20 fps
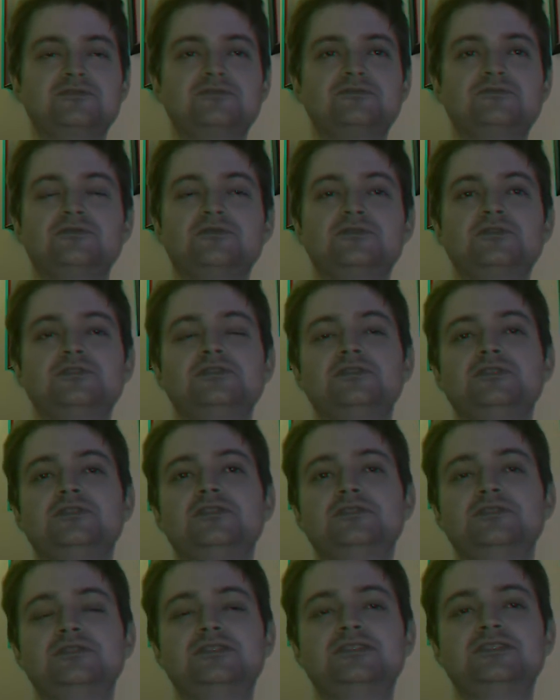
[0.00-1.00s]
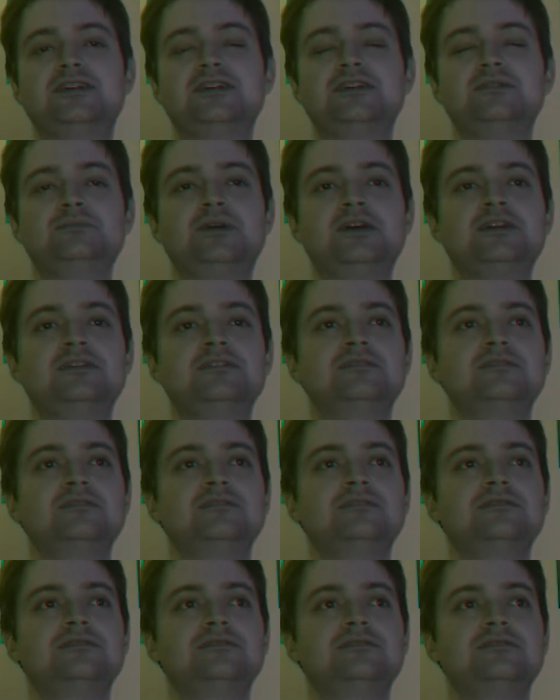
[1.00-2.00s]
For the longest time, I
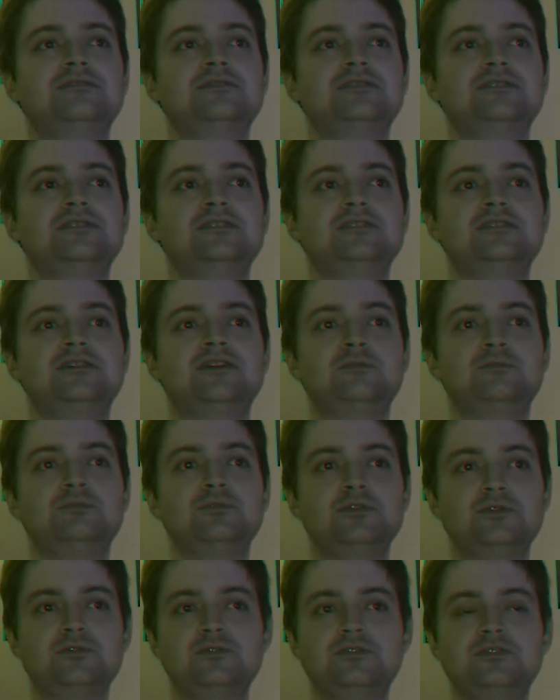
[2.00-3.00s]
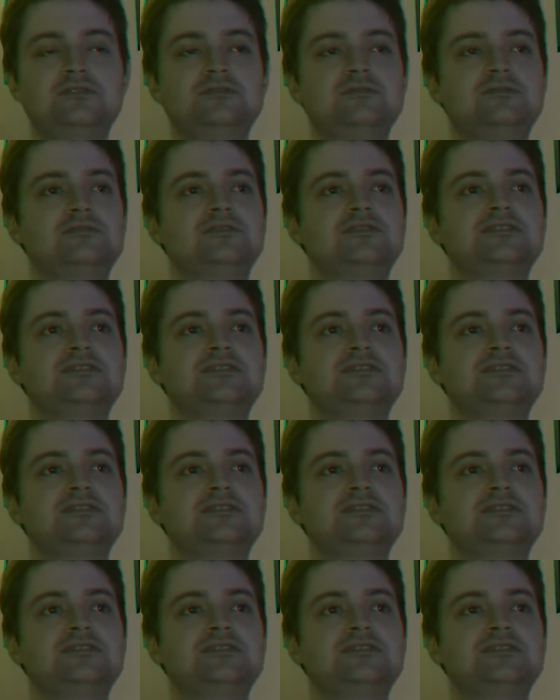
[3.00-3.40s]
uploaded